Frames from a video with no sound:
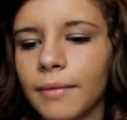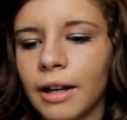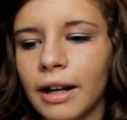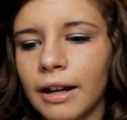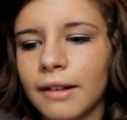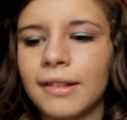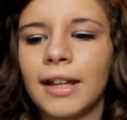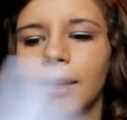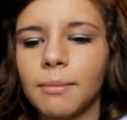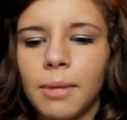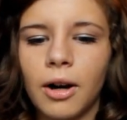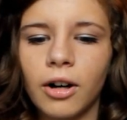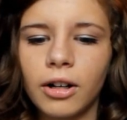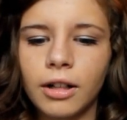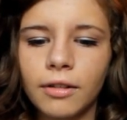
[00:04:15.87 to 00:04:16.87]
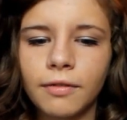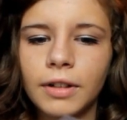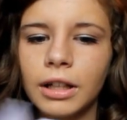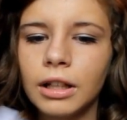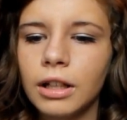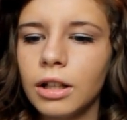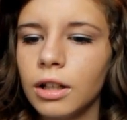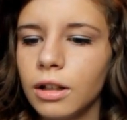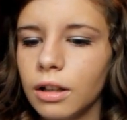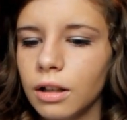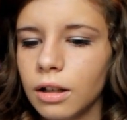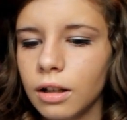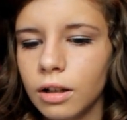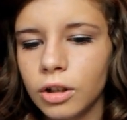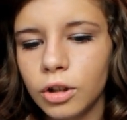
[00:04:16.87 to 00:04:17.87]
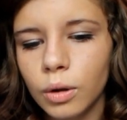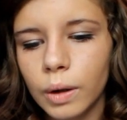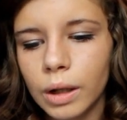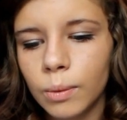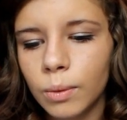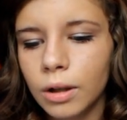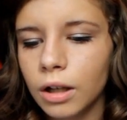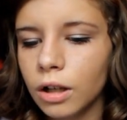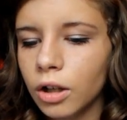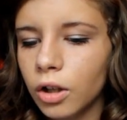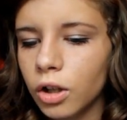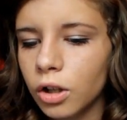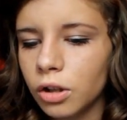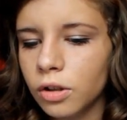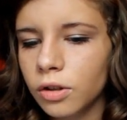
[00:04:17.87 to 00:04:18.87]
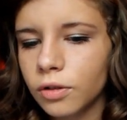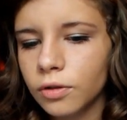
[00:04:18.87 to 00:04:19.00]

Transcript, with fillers: I sang part of Your World